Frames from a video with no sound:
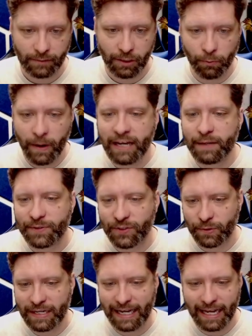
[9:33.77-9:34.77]
Random
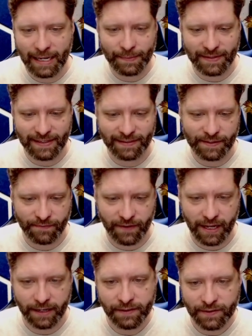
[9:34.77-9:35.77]
street names. This is
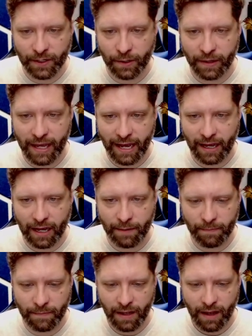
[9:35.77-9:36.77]
fun. So yeah, I'm